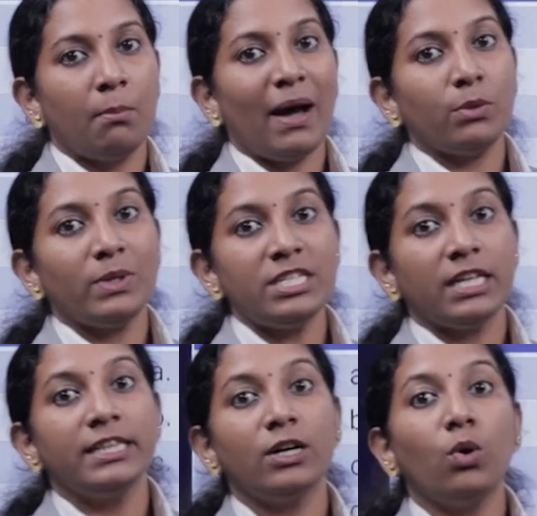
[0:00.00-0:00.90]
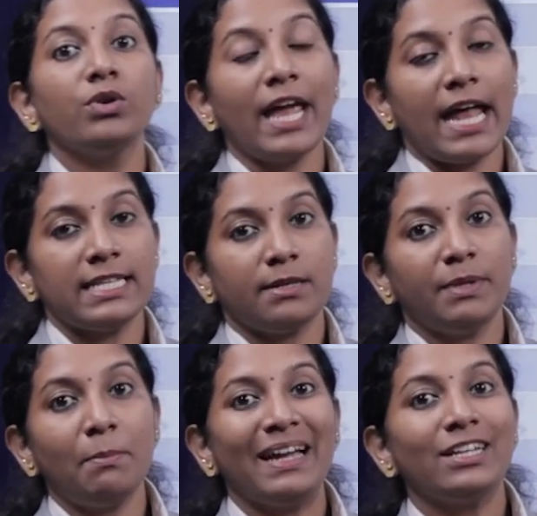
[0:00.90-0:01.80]
by which the
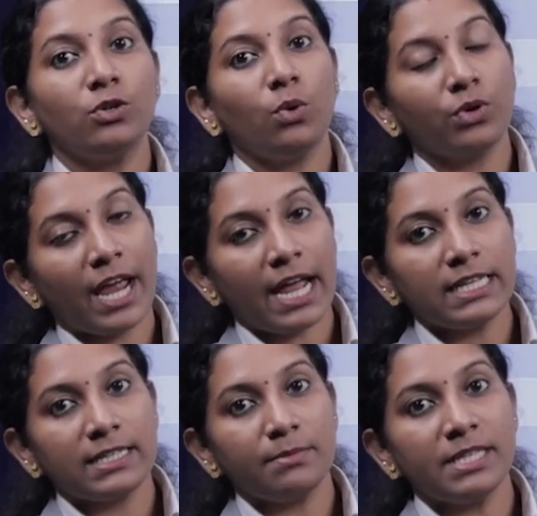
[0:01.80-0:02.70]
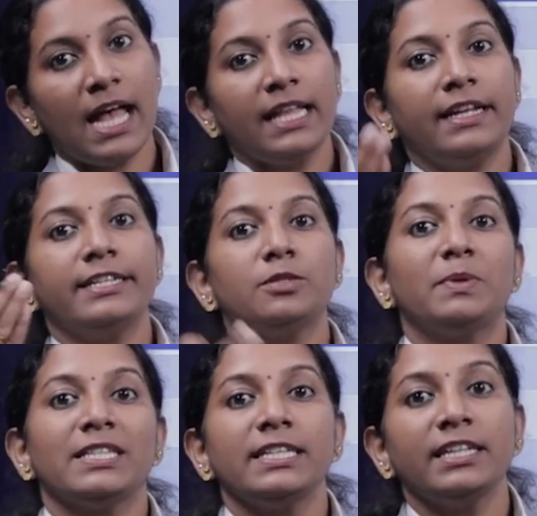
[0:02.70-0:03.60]
organism, the microorganisms that is
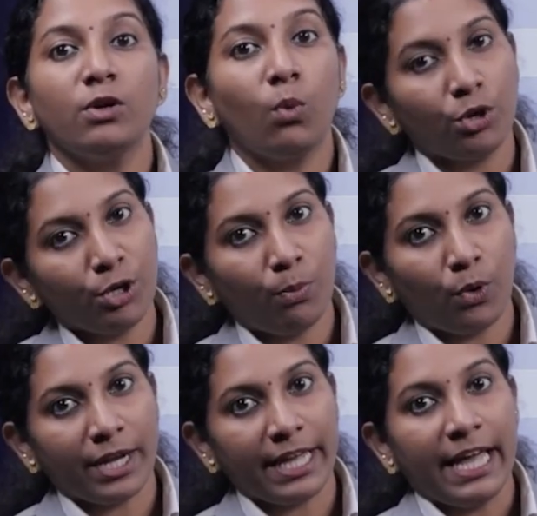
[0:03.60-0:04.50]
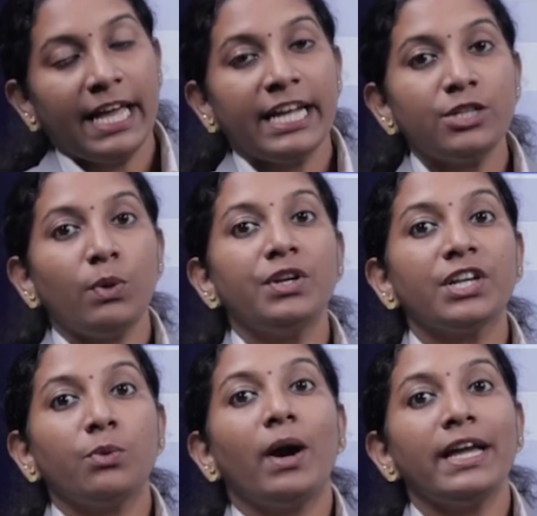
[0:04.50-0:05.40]
present in the water body, it will
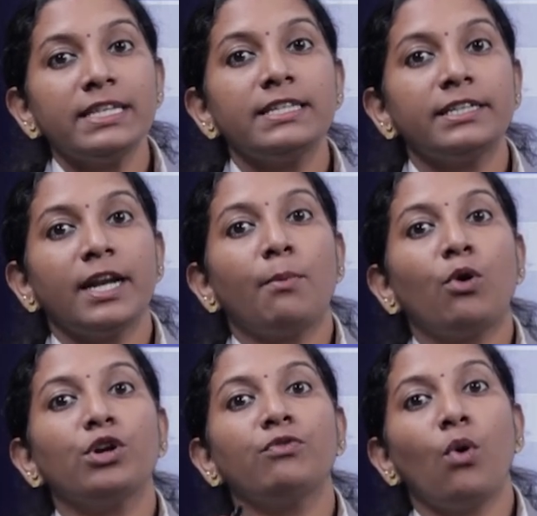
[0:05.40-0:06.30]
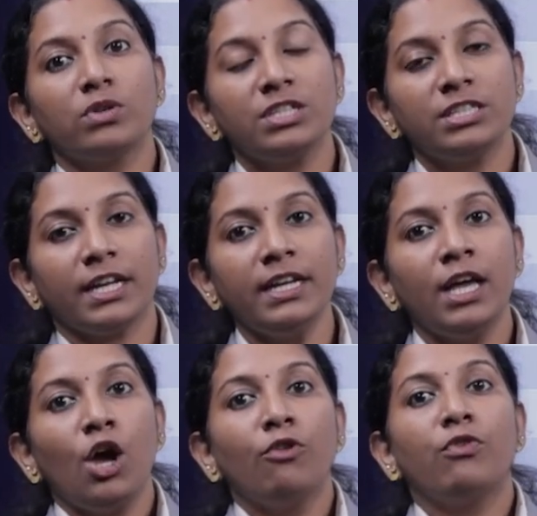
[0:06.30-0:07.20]
require certain amount of oxygen
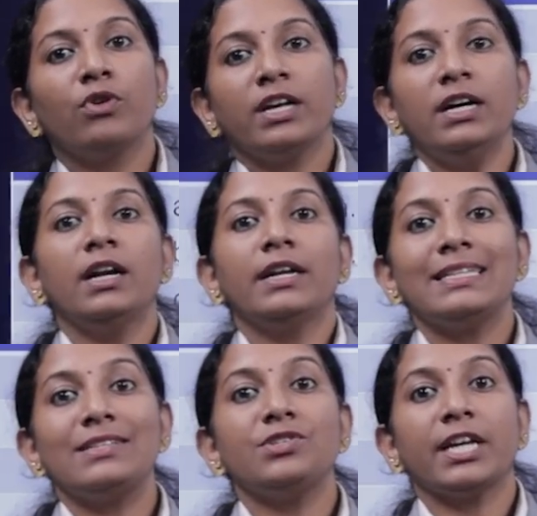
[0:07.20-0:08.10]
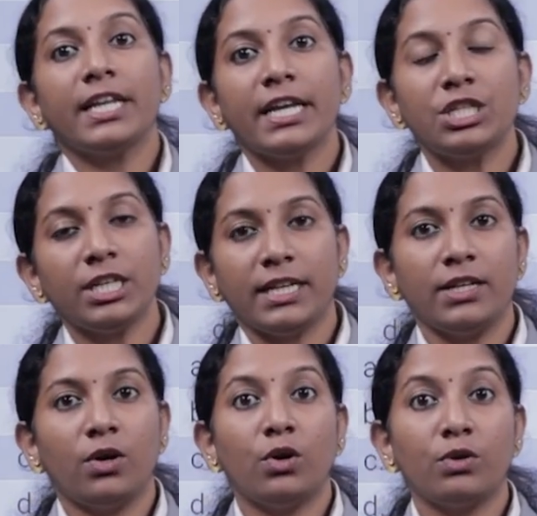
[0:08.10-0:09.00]
for the disintegration
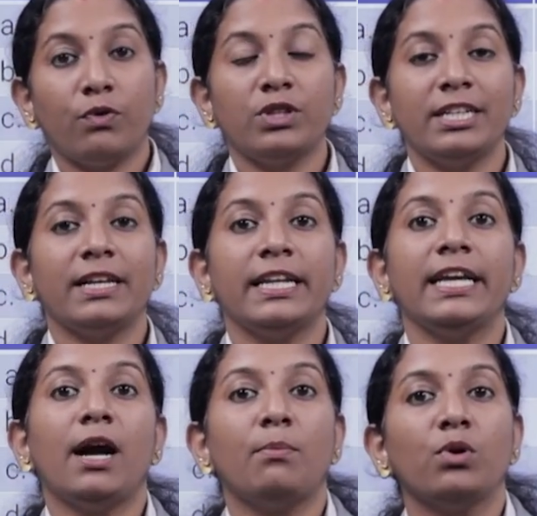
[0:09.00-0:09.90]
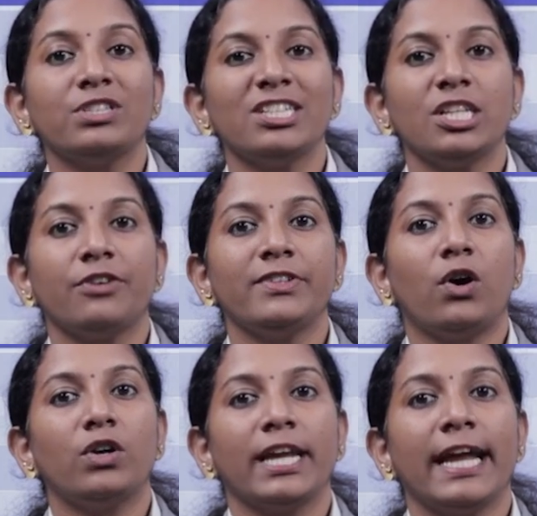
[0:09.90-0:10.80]
or for the decomposition of
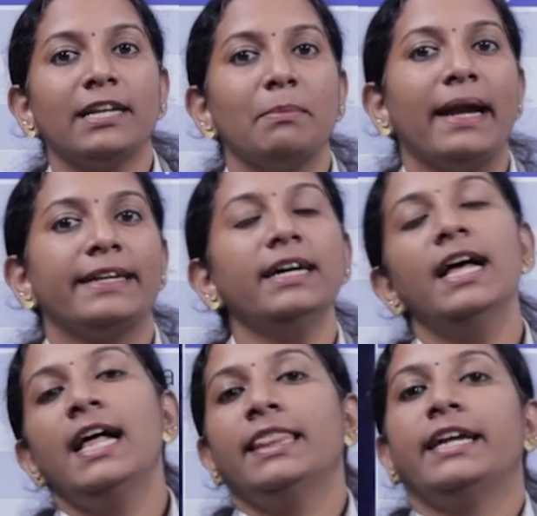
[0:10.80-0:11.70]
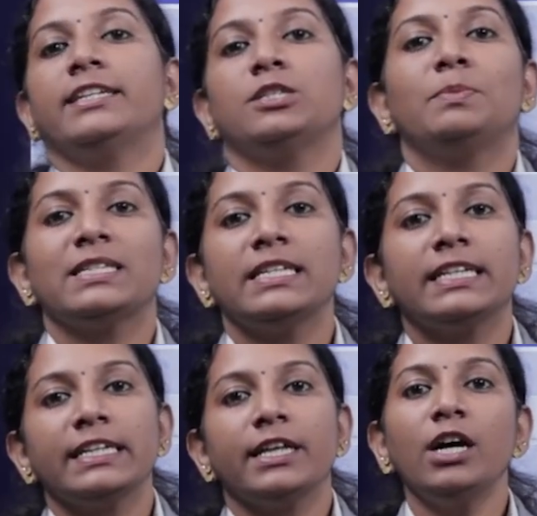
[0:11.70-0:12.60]
the organic matter that is
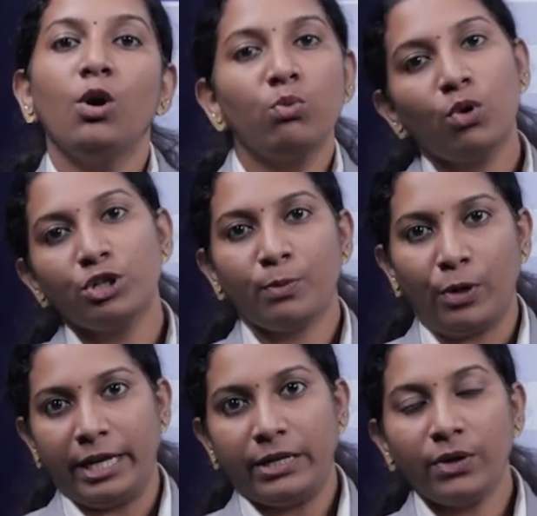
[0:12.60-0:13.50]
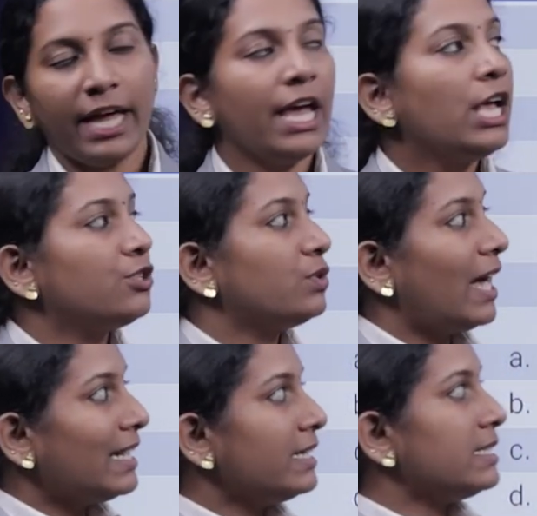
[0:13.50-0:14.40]
present in the water body. Okay, so
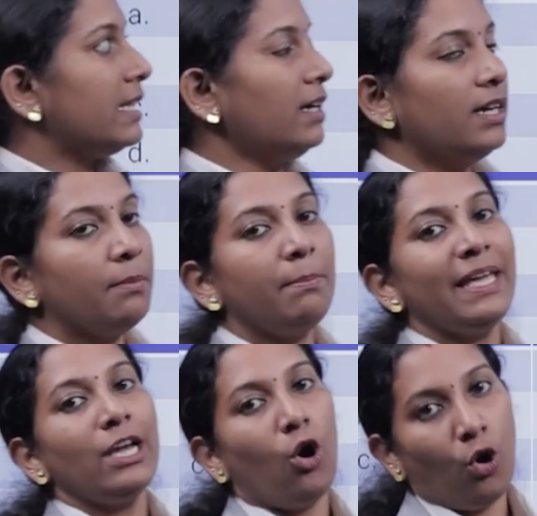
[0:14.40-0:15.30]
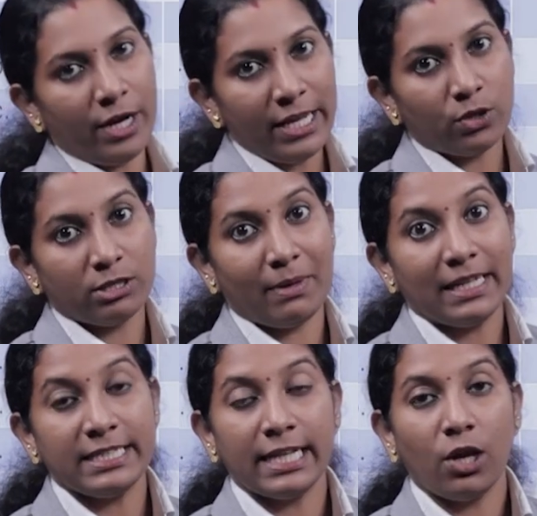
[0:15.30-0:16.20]
that is the BOD, or the
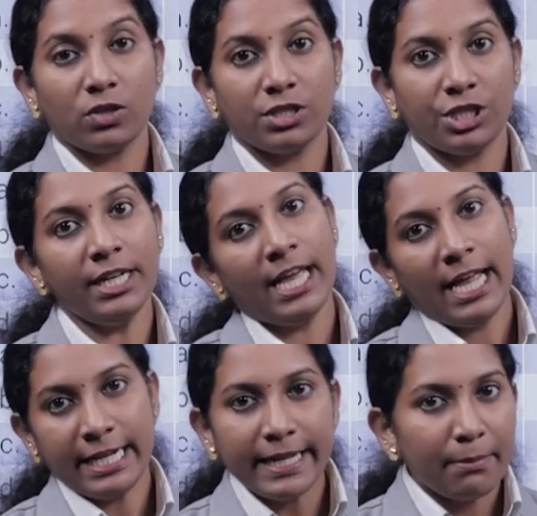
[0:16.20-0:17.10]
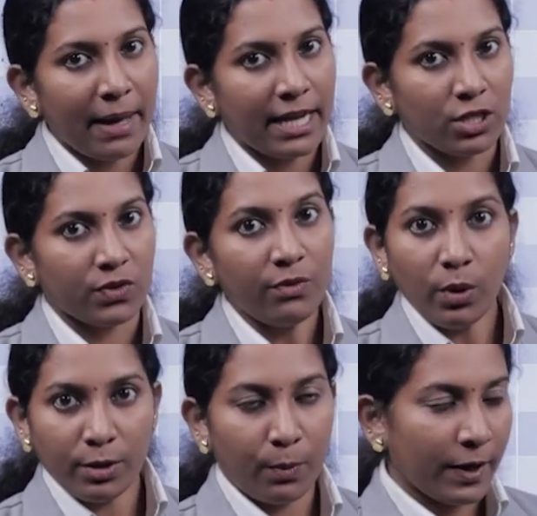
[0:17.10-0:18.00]
biological oxygen demand of the
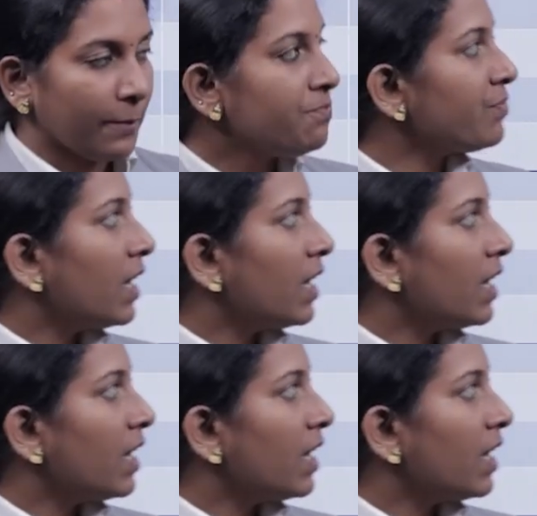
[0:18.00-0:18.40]
water body.